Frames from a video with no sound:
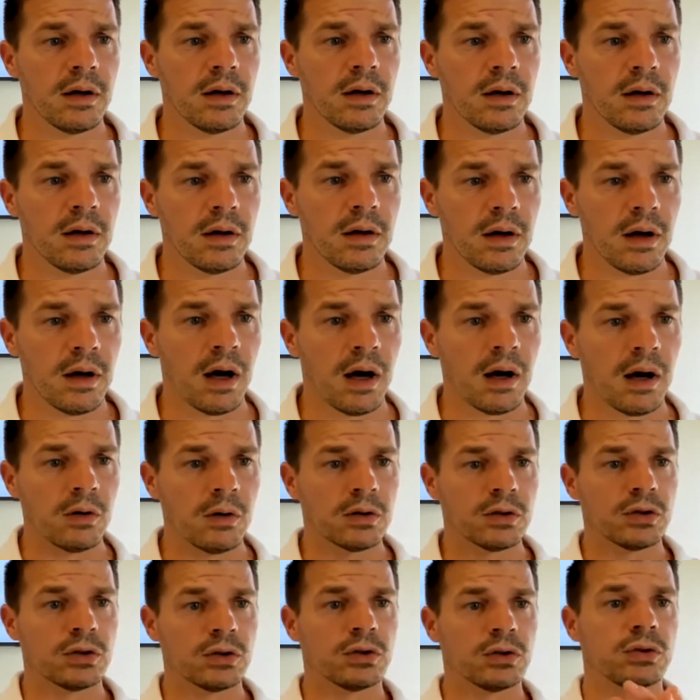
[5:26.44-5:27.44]
how
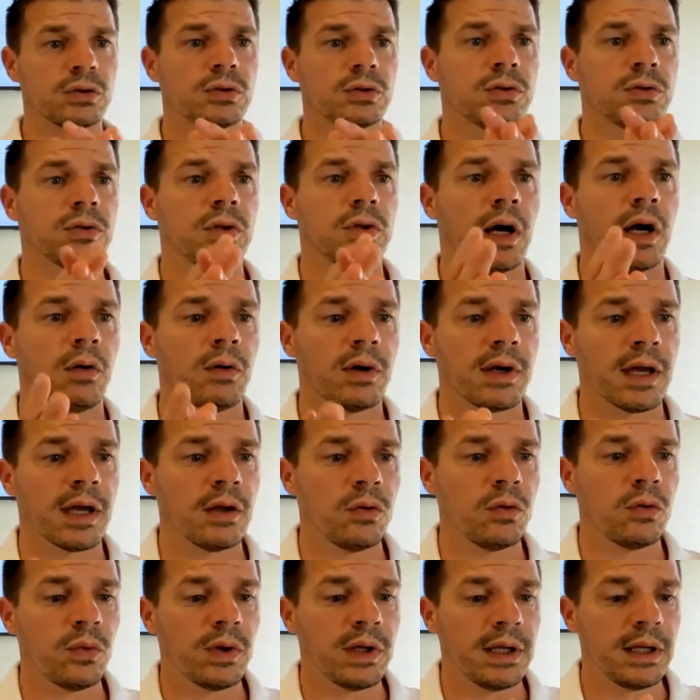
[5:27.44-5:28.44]

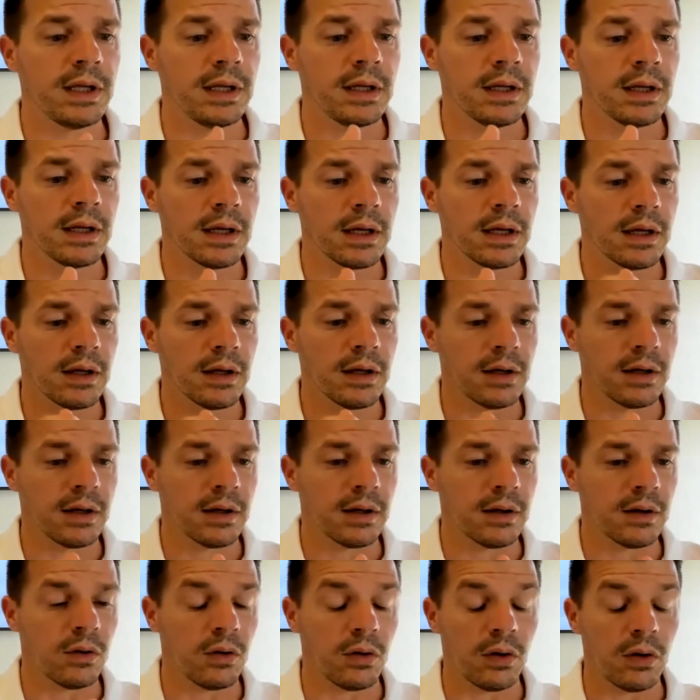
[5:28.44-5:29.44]
can we
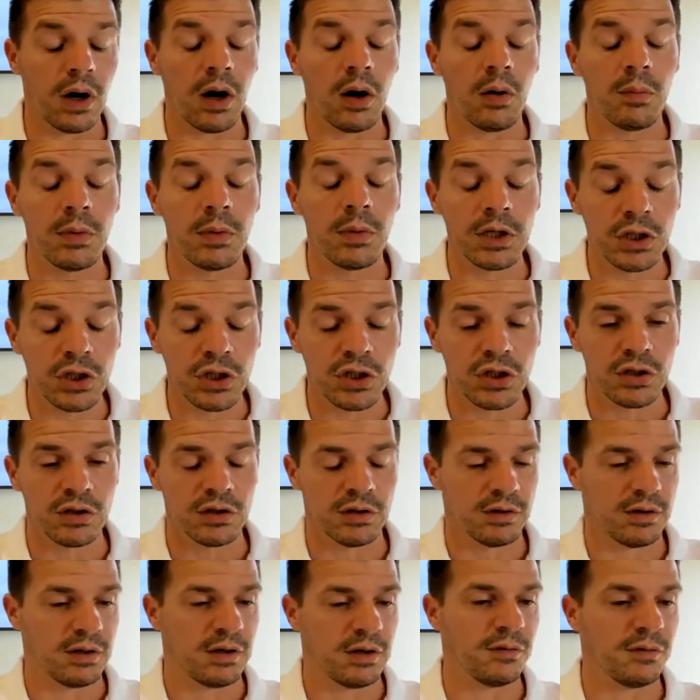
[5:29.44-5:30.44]
or how much
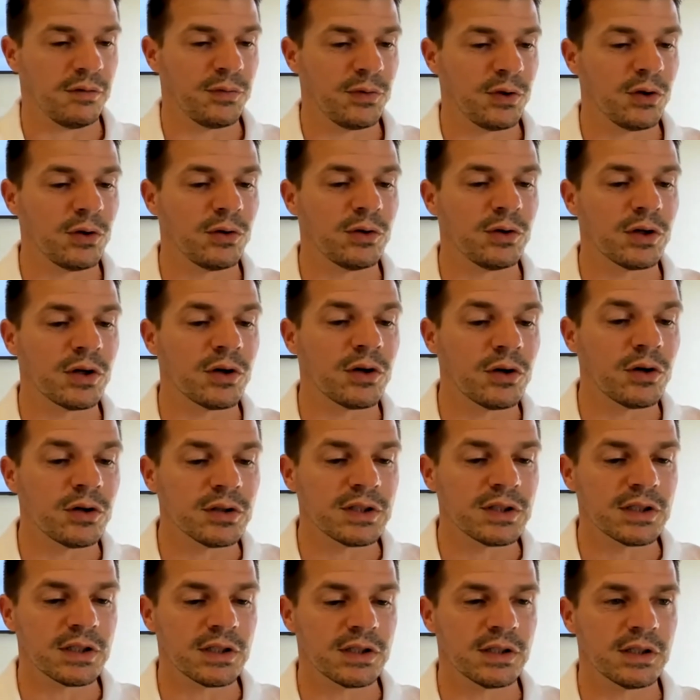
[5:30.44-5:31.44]
of your
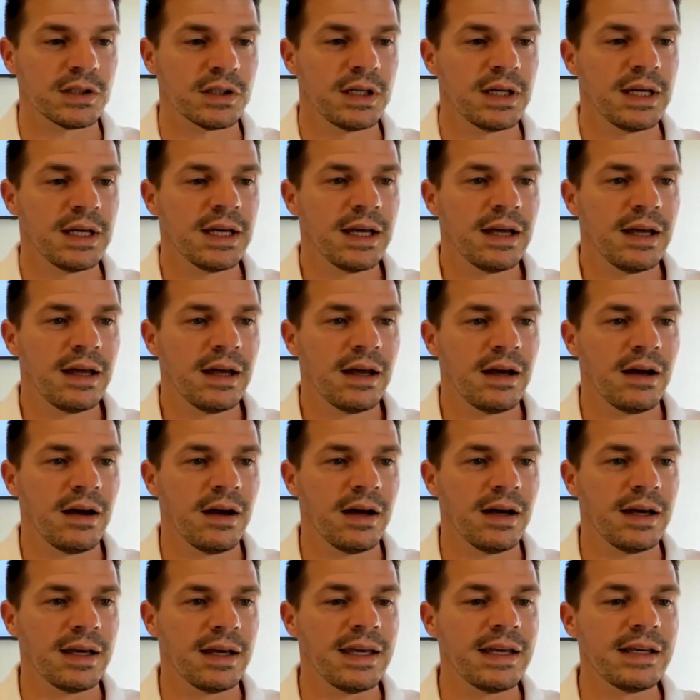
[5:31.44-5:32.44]
cost
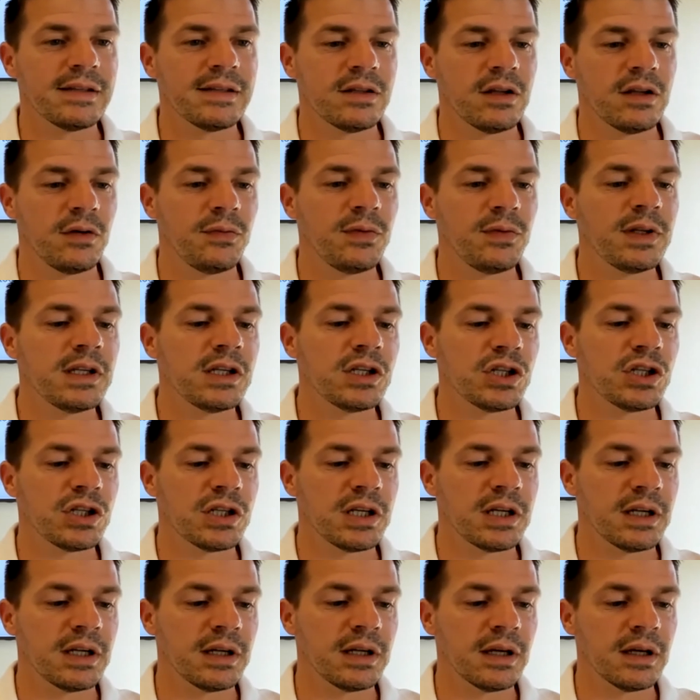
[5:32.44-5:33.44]
is the
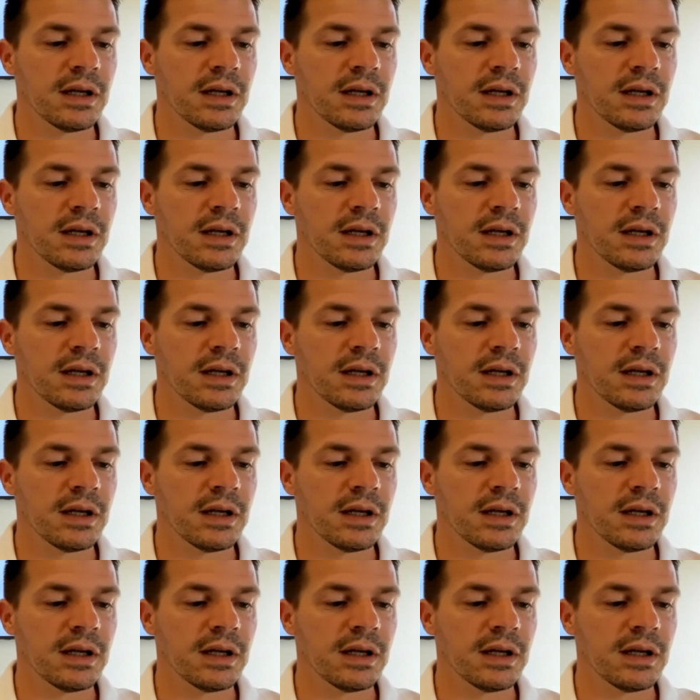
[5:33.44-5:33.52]
finishing